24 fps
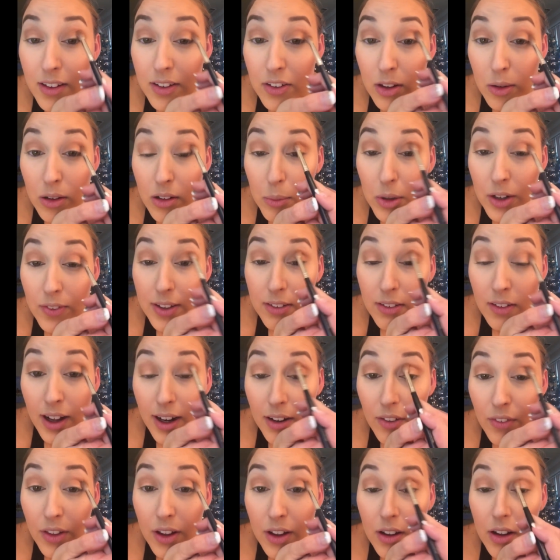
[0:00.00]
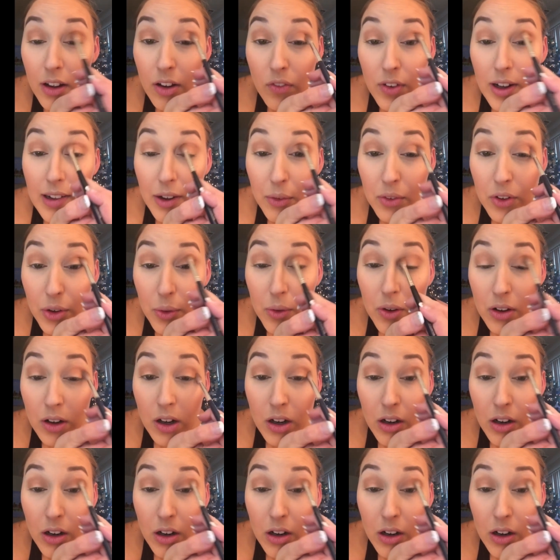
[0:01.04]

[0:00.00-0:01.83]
that just prevents a lot of the fallout too.